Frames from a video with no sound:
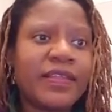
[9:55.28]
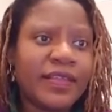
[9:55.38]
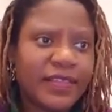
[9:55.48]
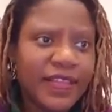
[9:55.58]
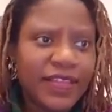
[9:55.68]

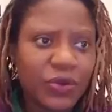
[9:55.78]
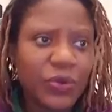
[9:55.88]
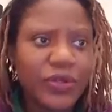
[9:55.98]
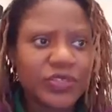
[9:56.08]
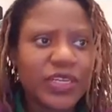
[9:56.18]
And then they
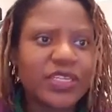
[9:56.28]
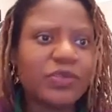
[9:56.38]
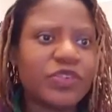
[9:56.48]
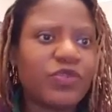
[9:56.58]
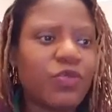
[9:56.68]
go into a little
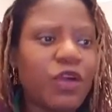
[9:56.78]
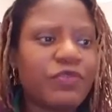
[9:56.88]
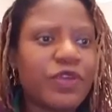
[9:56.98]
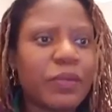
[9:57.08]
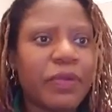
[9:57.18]
bit of
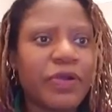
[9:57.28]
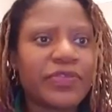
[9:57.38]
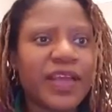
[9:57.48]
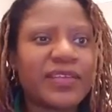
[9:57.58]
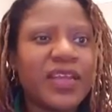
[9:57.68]
waffle
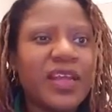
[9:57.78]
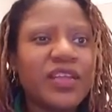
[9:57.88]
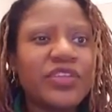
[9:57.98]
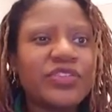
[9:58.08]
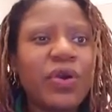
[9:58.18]
about that.
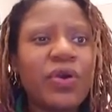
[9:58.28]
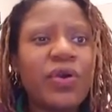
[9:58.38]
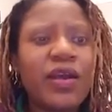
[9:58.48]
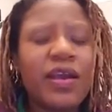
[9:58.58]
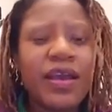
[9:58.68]
So
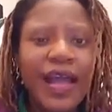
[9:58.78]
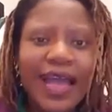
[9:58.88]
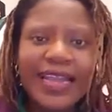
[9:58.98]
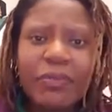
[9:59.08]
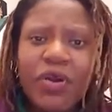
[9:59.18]

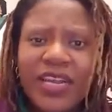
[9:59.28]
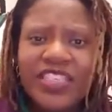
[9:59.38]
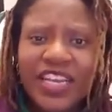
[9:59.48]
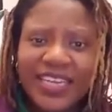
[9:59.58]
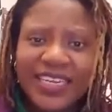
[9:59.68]
Anna
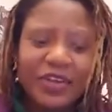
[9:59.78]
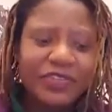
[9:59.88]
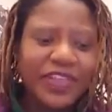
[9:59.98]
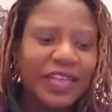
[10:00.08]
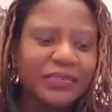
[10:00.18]
Morgan Tangirai
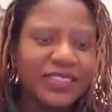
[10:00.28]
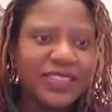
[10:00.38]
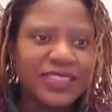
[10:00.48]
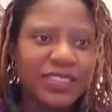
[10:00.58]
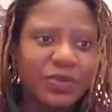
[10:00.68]
of the
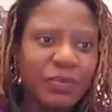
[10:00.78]
MDC were